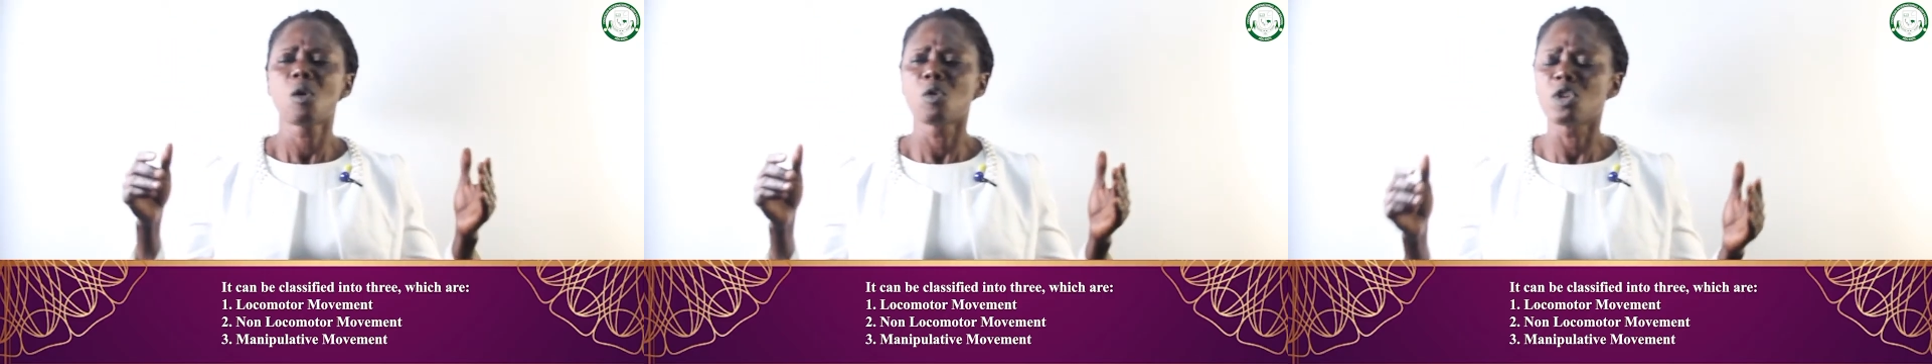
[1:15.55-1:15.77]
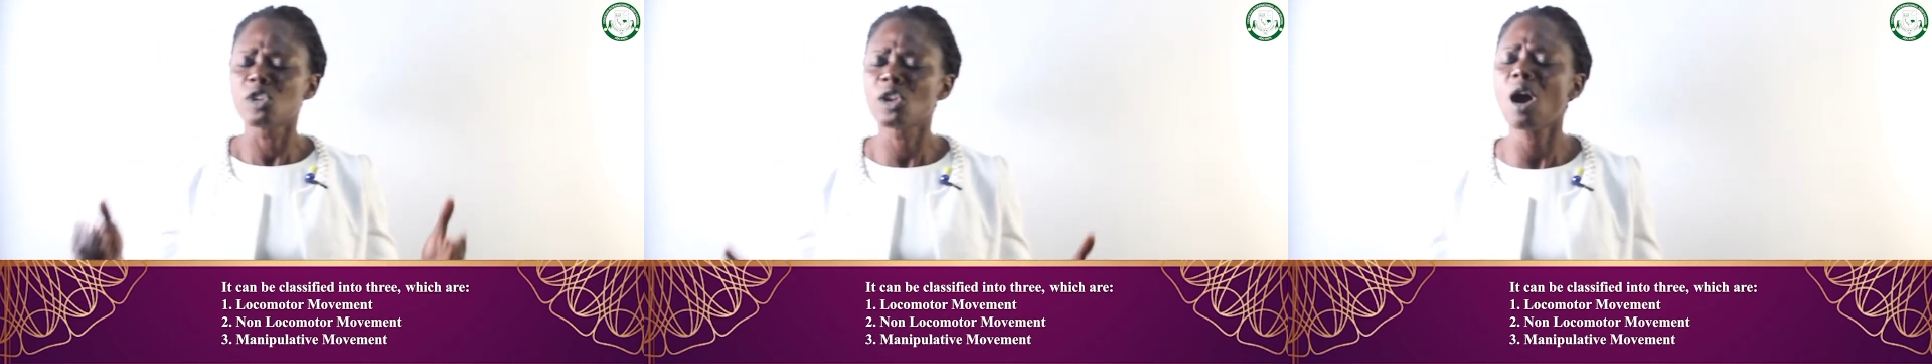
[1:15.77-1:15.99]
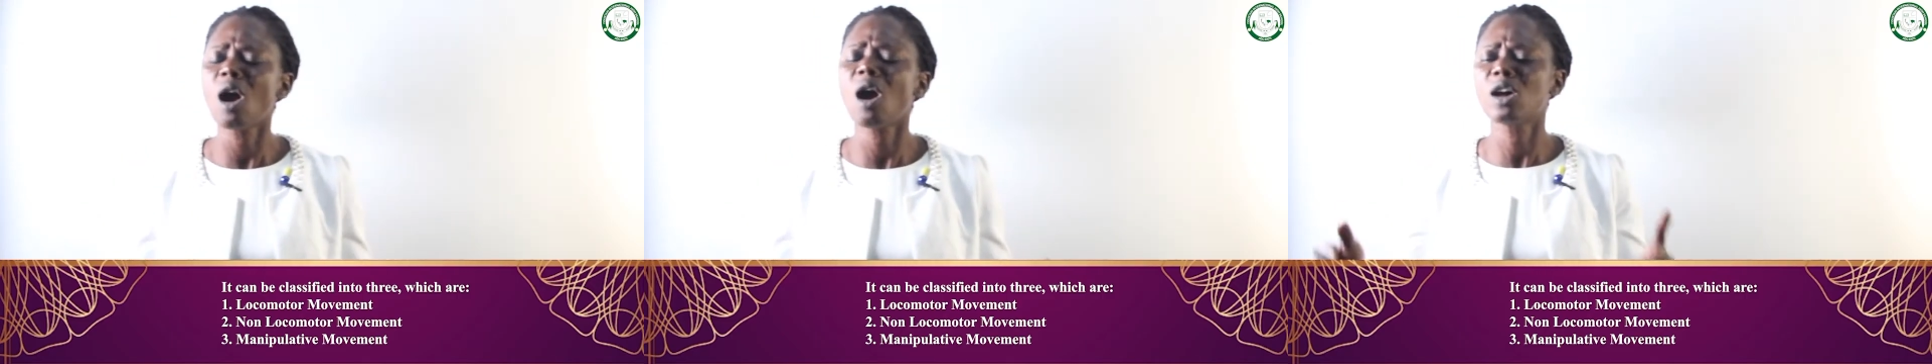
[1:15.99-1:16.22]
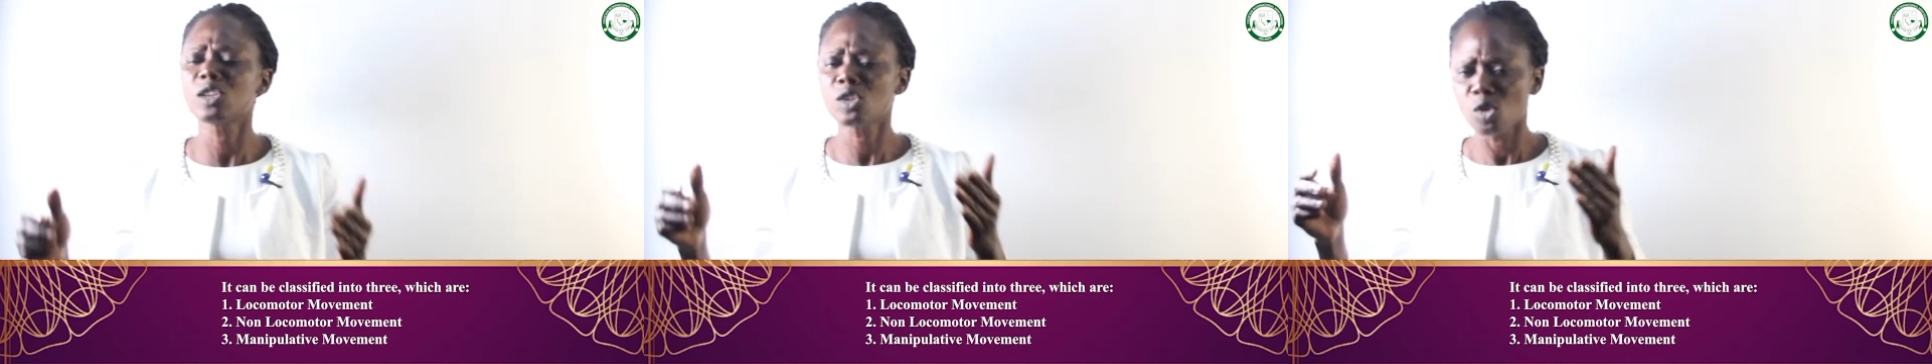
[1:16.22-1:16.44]

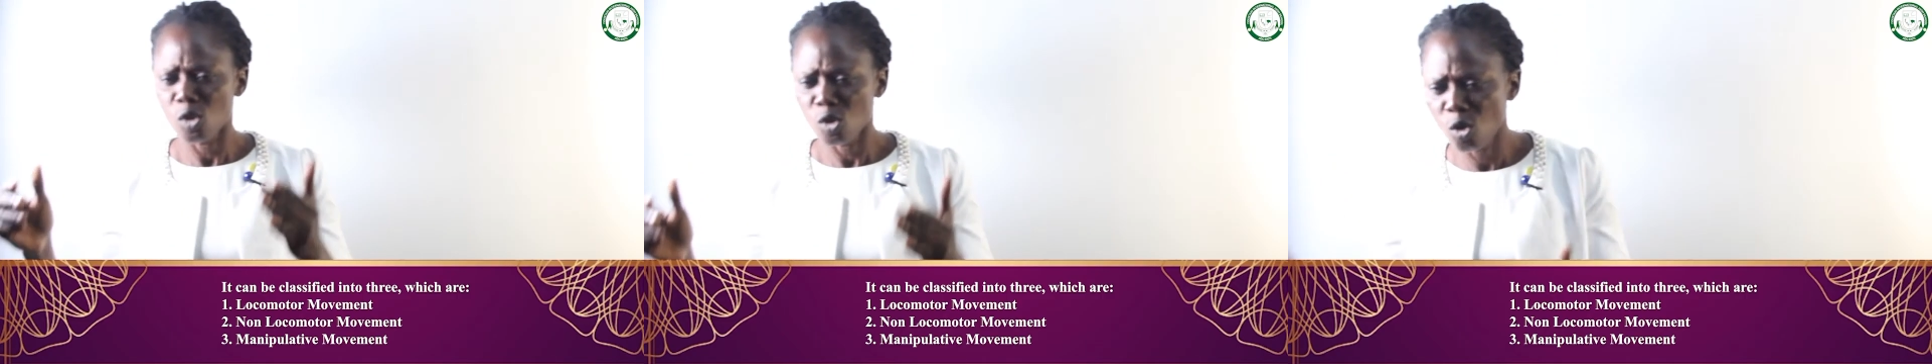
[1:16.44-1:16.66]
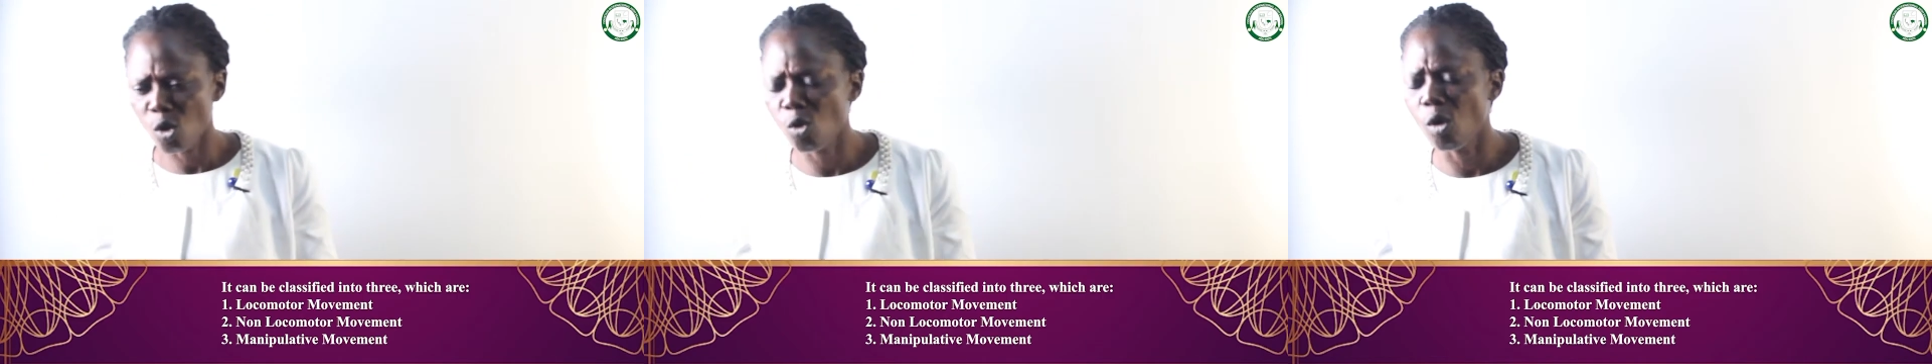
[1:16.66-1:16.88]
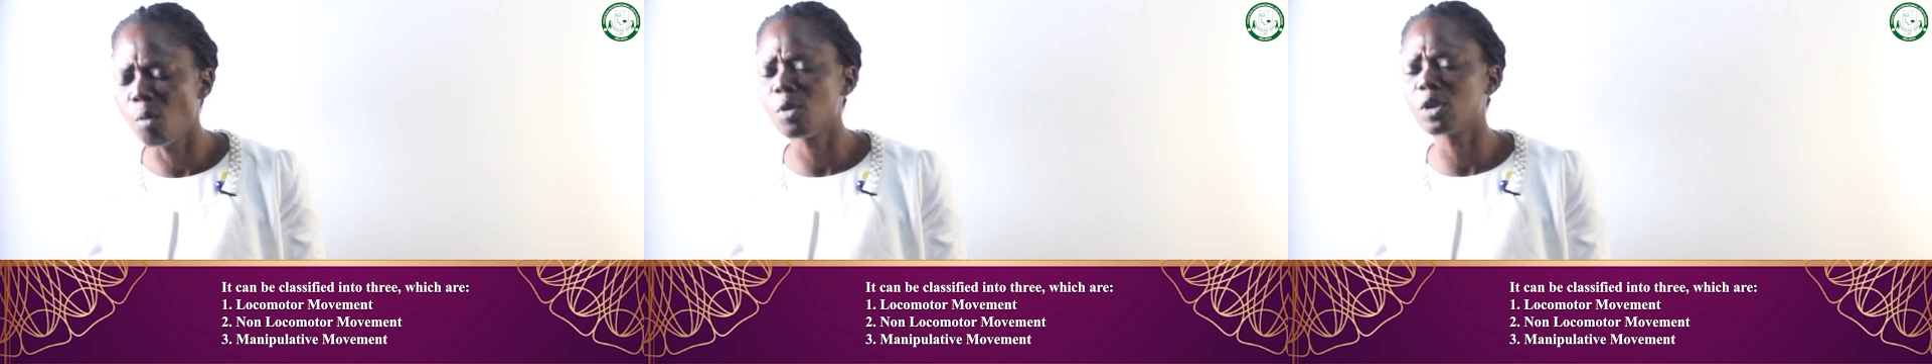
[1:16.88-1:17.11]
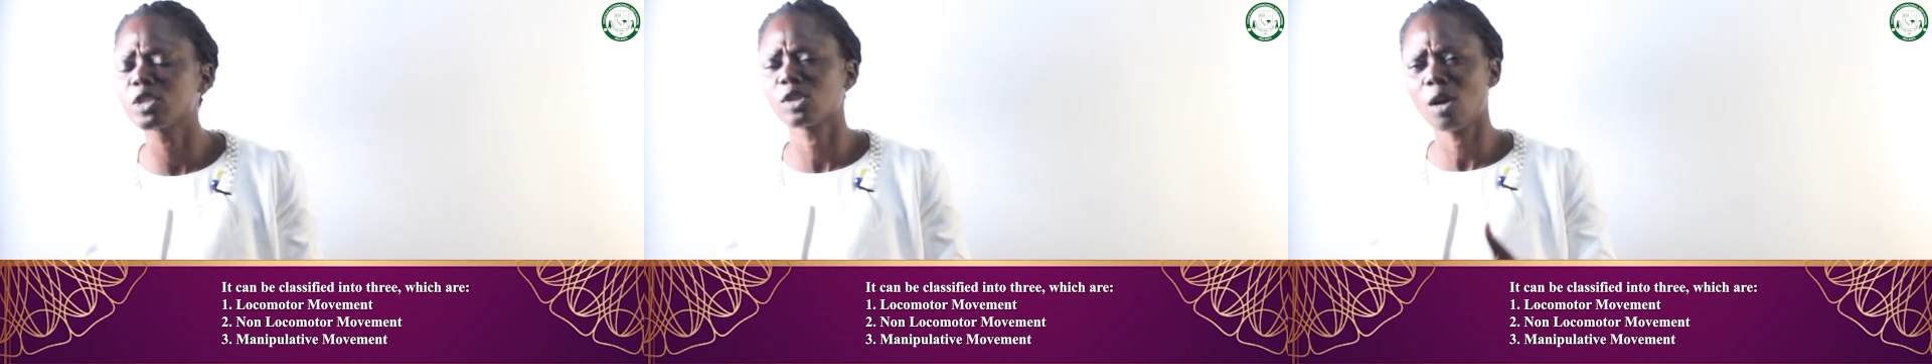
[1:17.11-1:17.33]

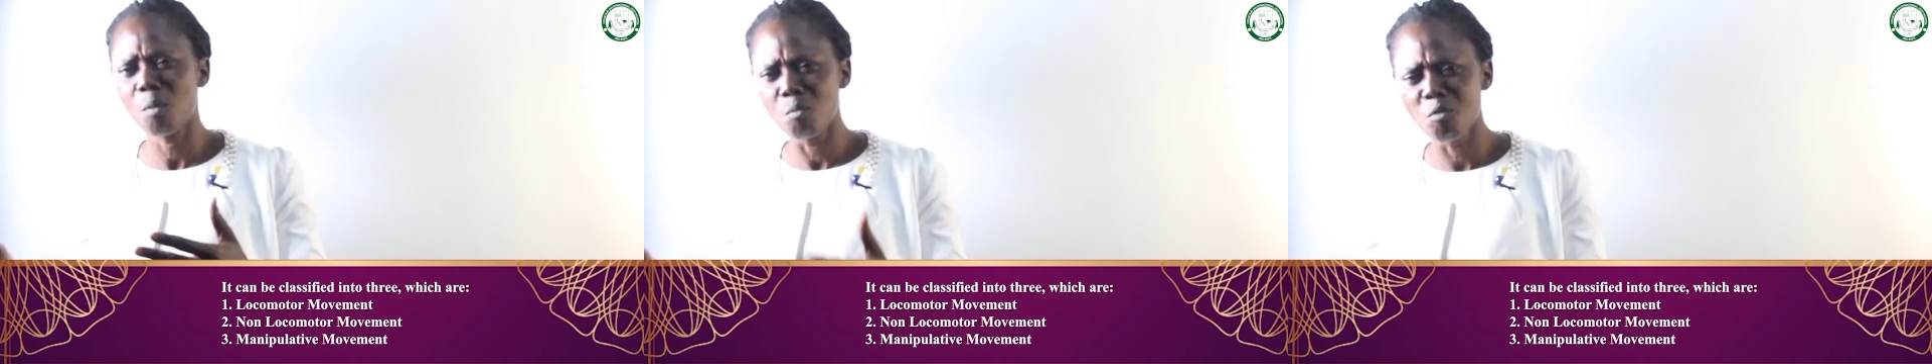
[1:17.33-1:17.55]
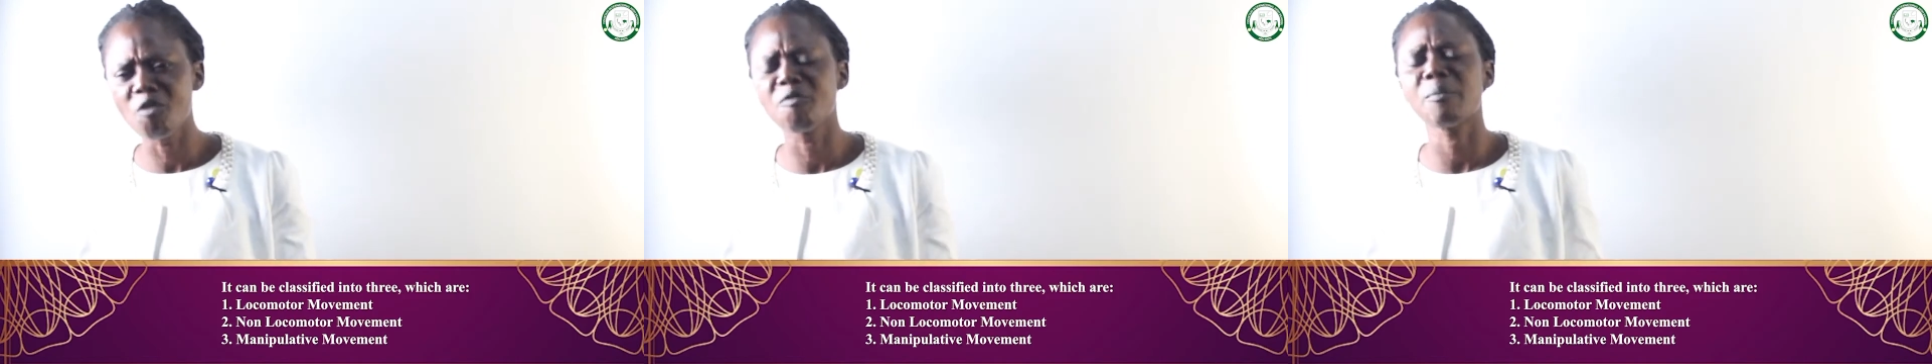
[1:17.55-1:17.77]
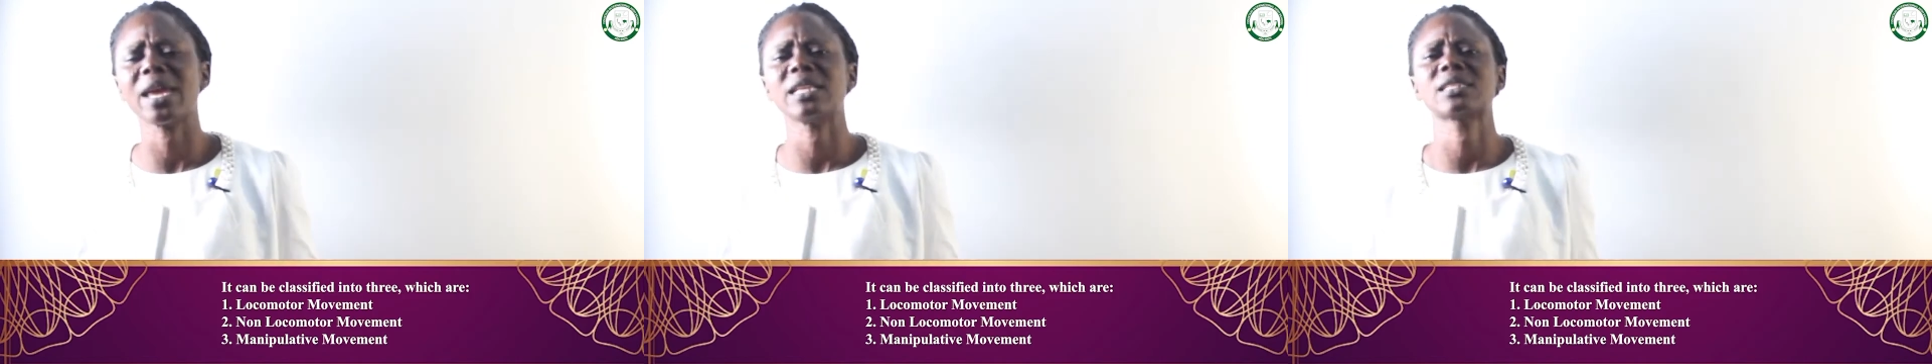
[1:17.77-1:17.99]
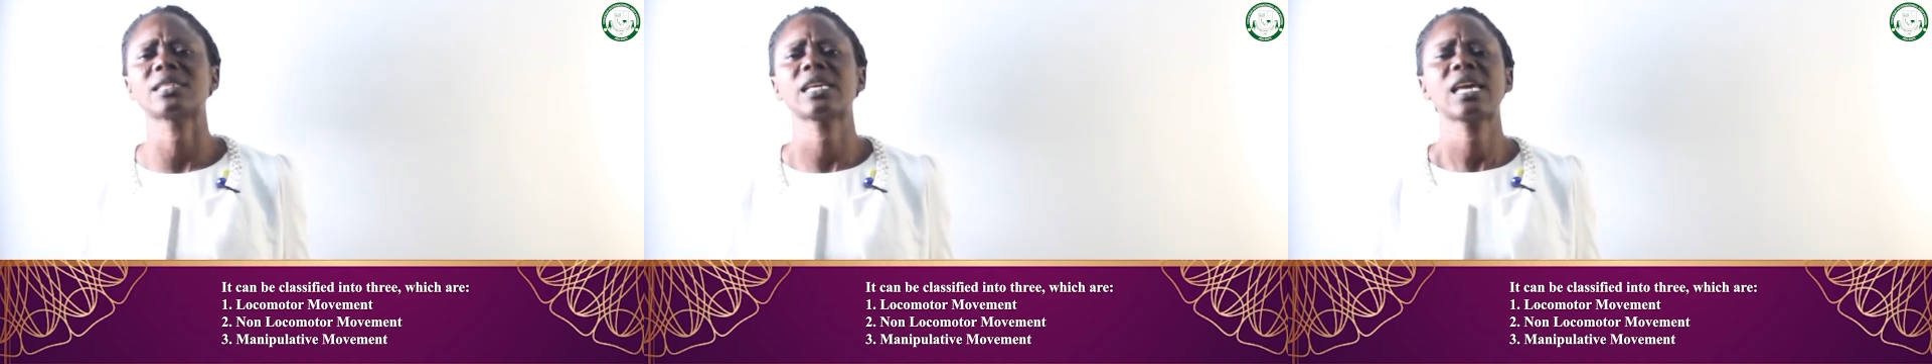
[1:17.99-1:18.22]
non-locomotor
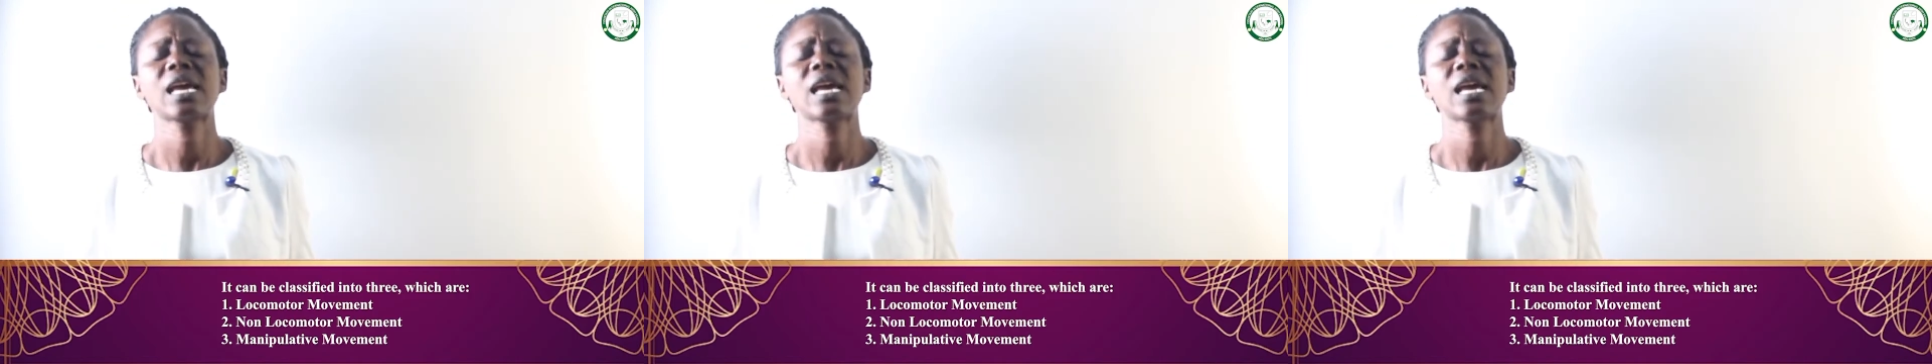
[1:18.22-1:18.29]
movement.